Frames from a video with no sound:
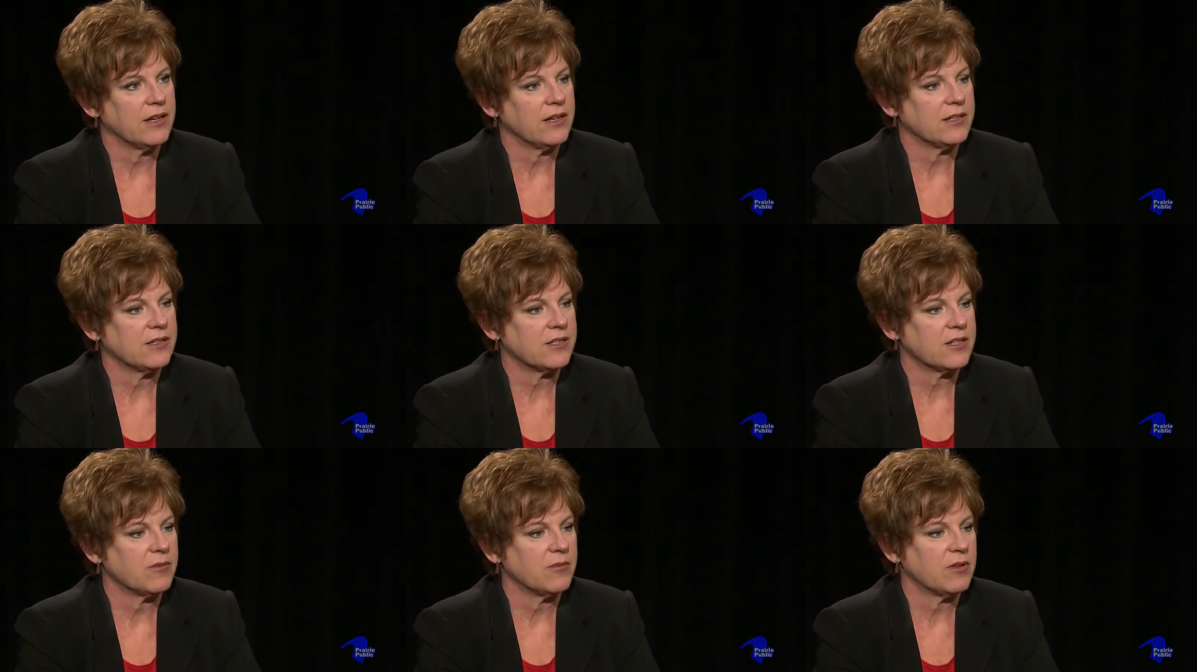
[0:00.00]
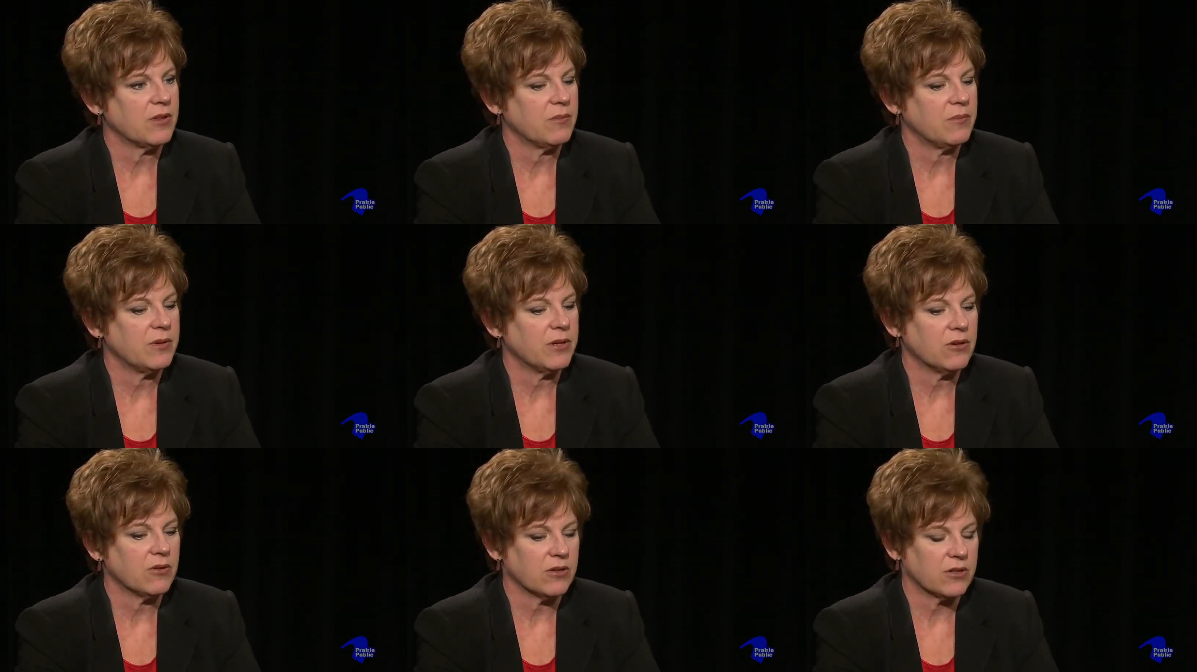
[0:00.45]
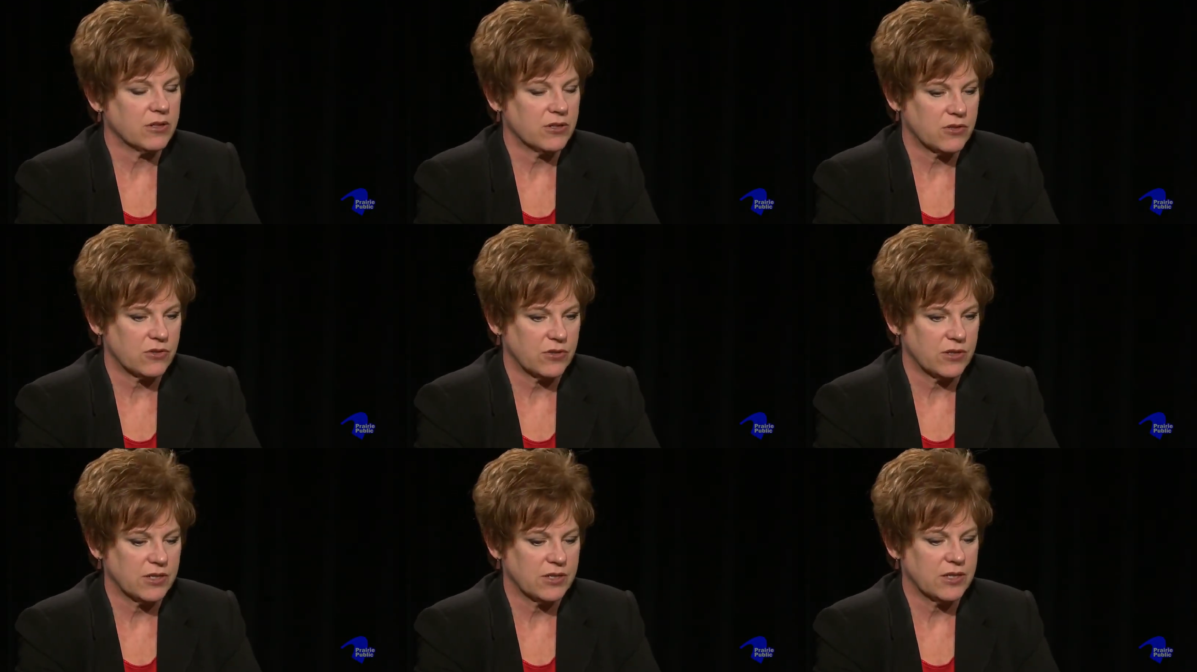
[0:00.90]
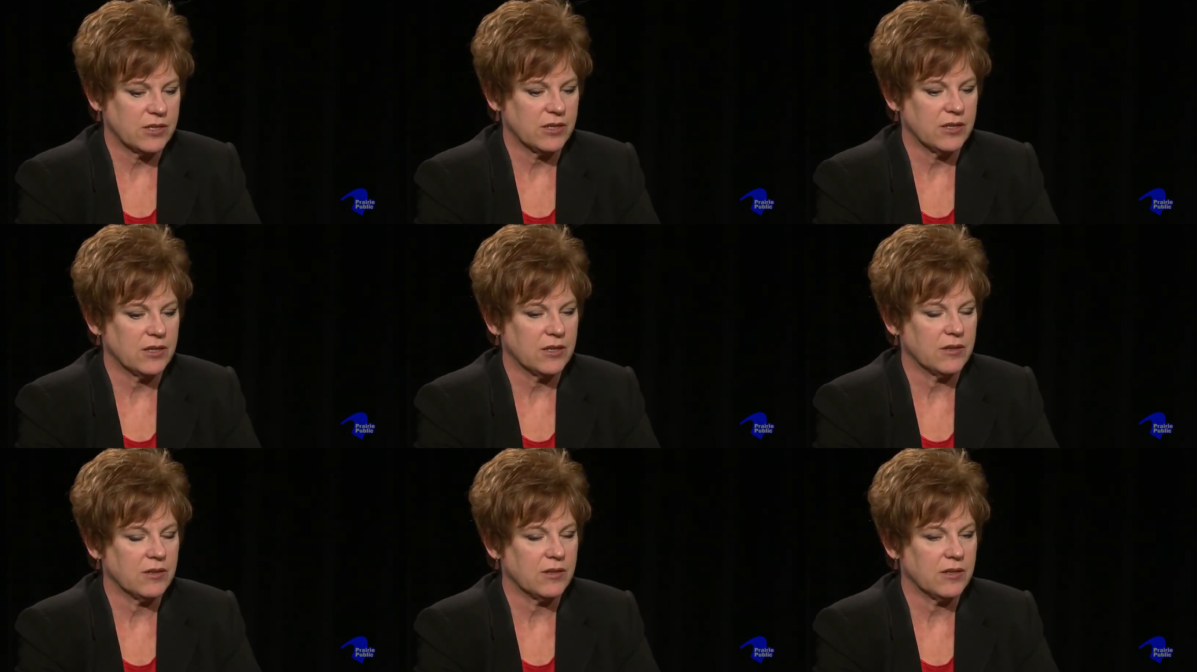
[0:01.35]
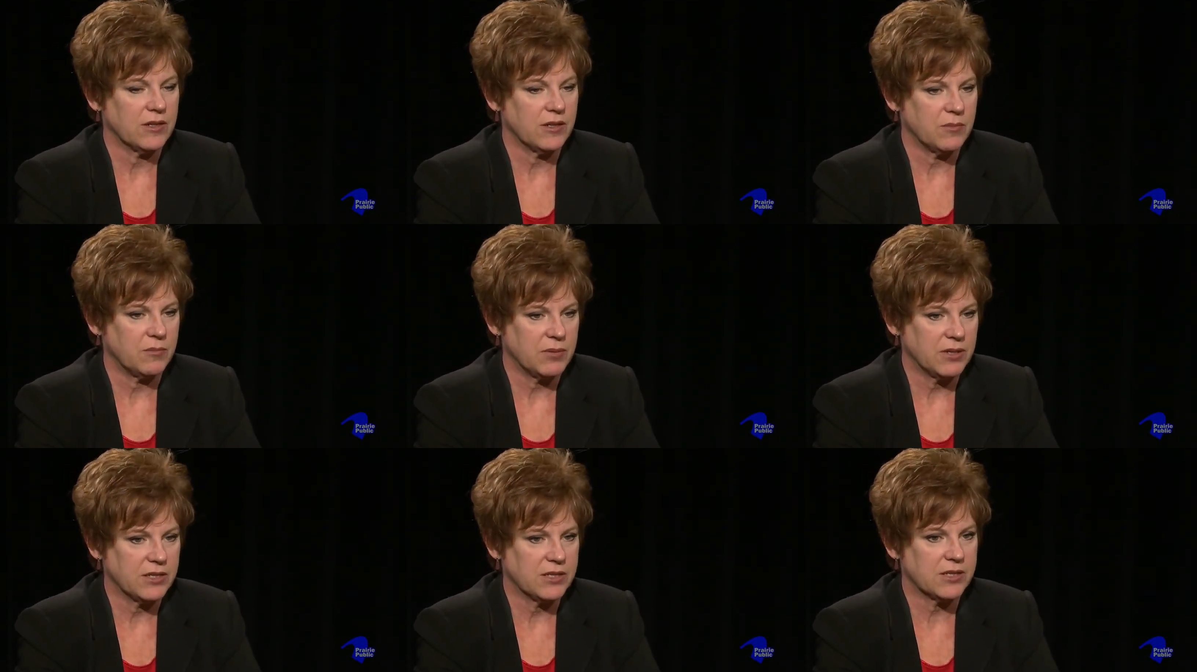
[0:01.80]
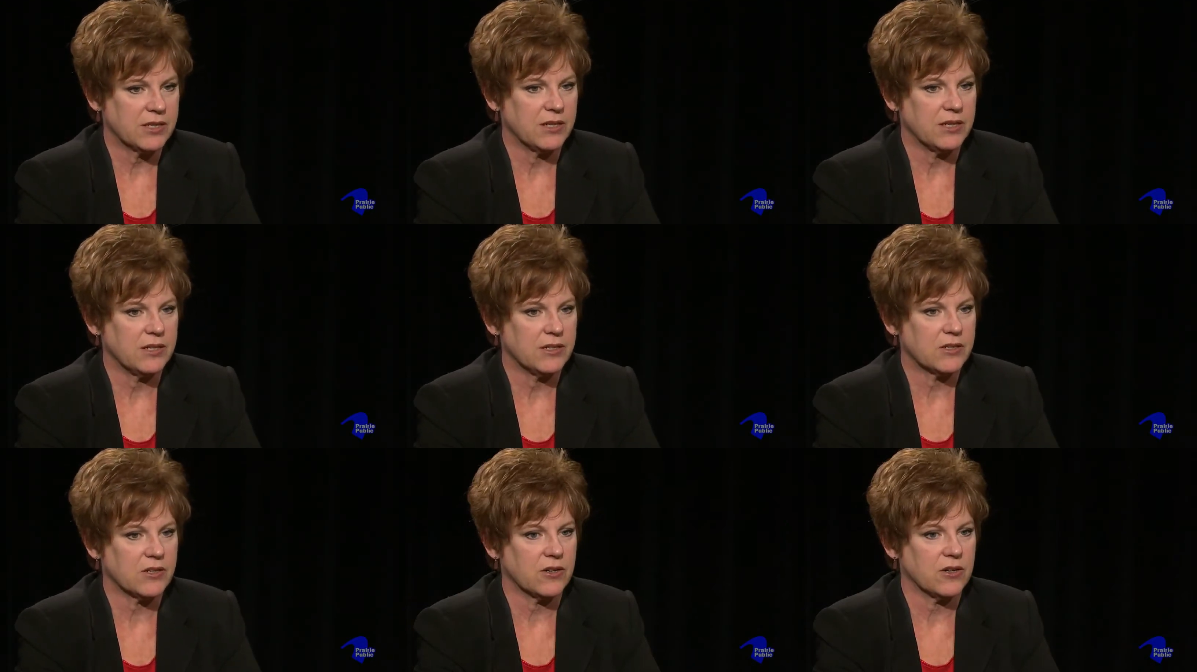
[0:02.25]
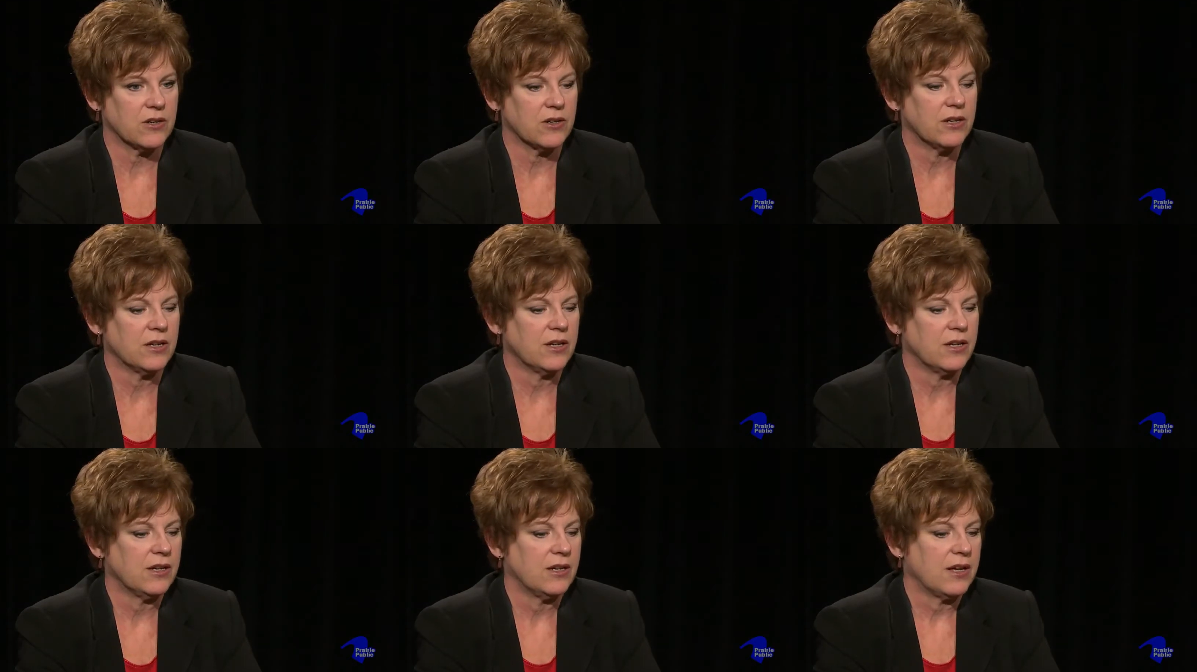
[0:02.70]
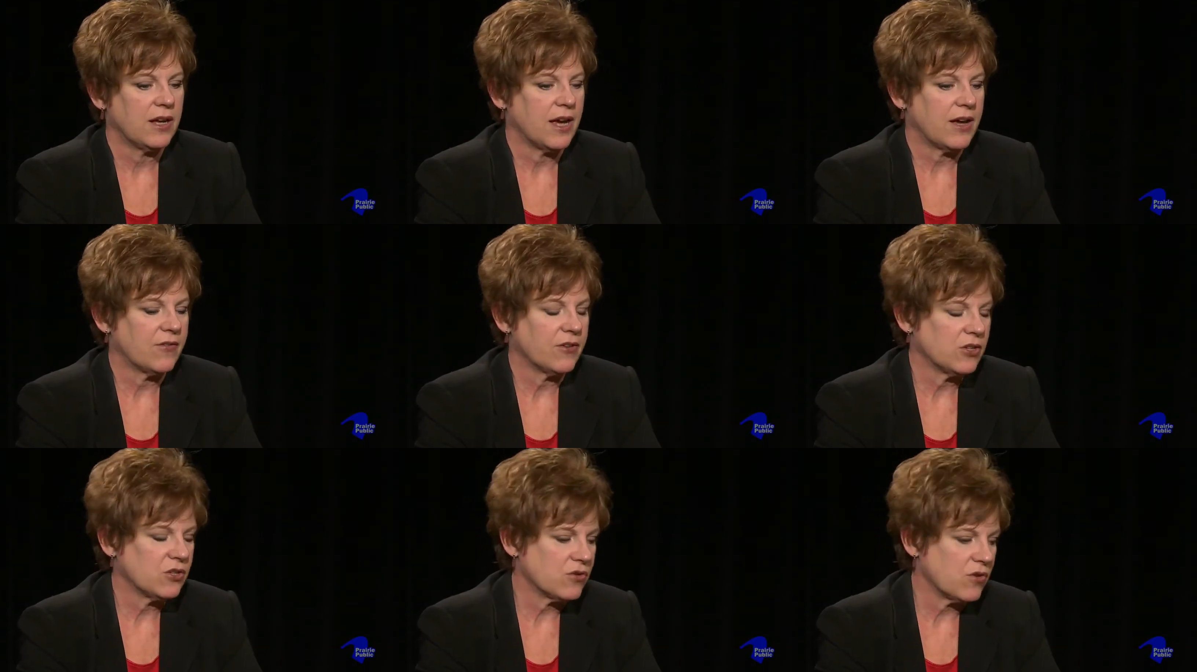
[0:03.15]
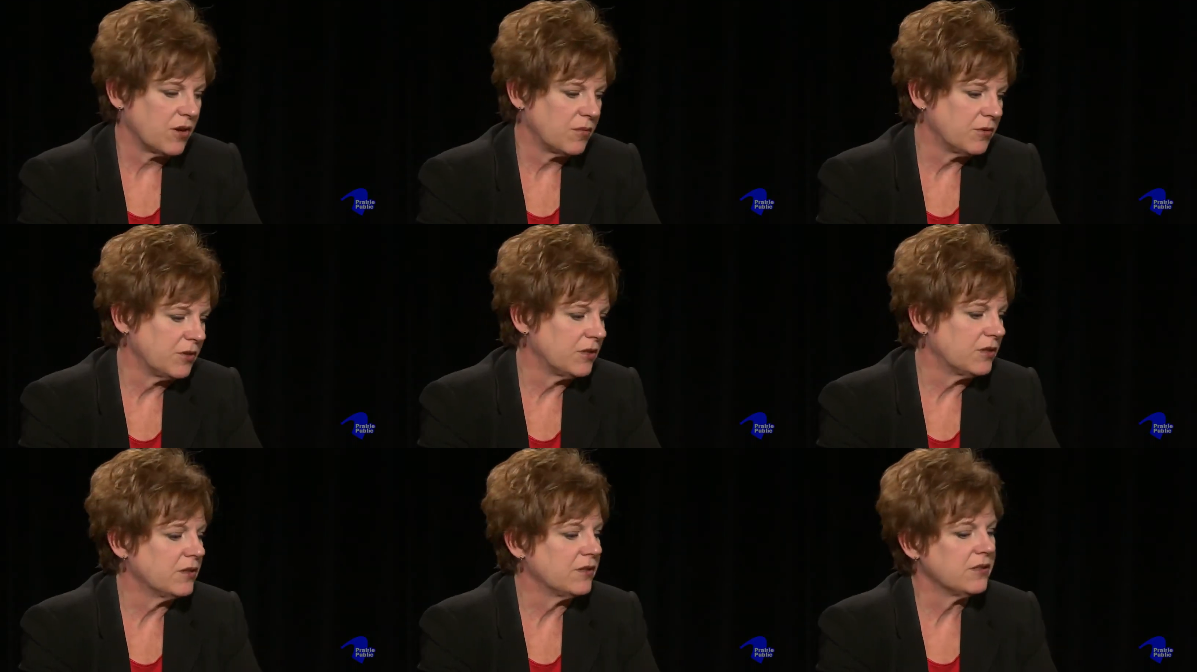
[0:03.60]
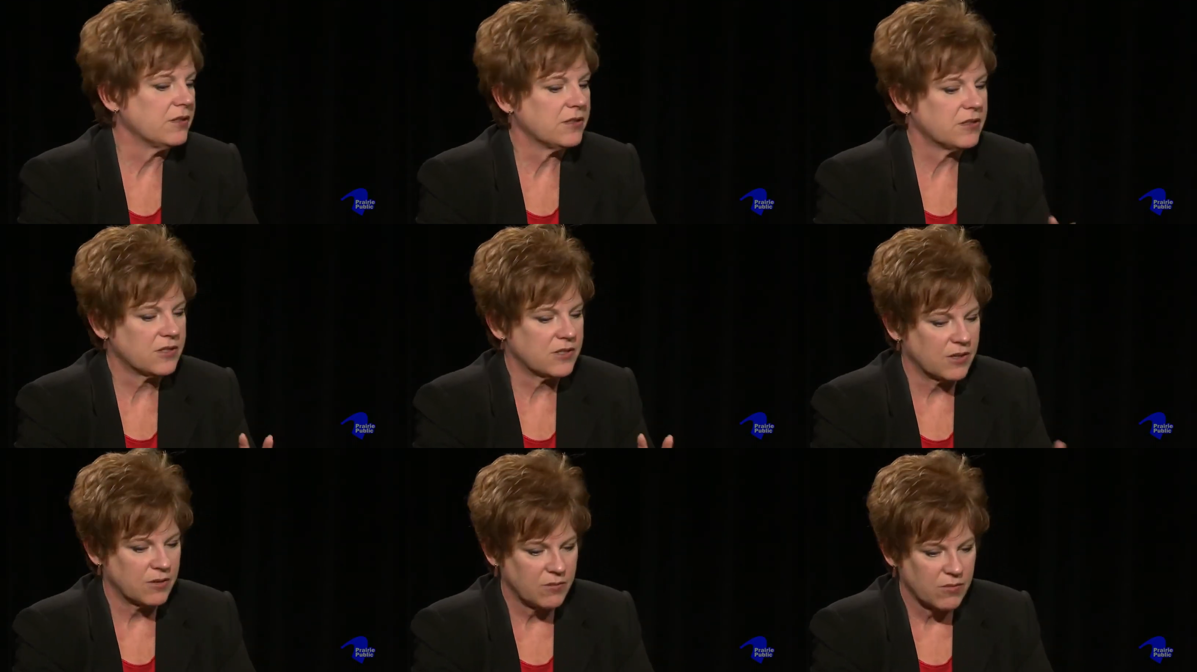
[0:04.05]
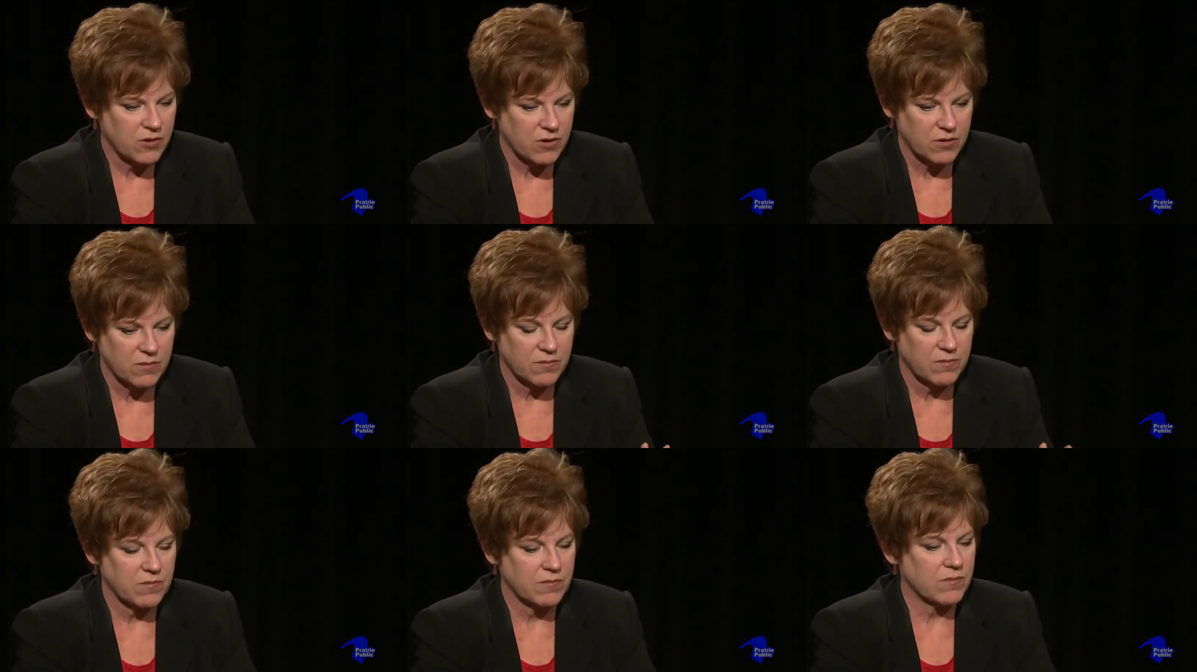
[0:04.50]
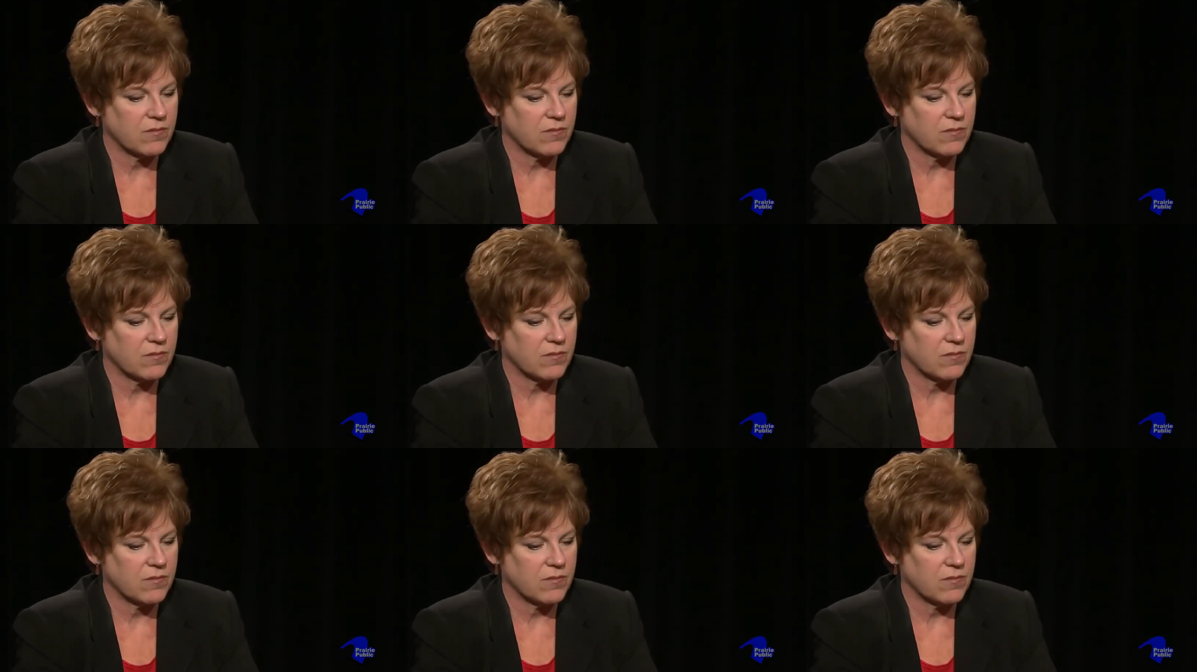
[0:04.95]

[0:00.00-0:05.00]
and some of the big orchestras in the, in the big cities are having trouble, and some are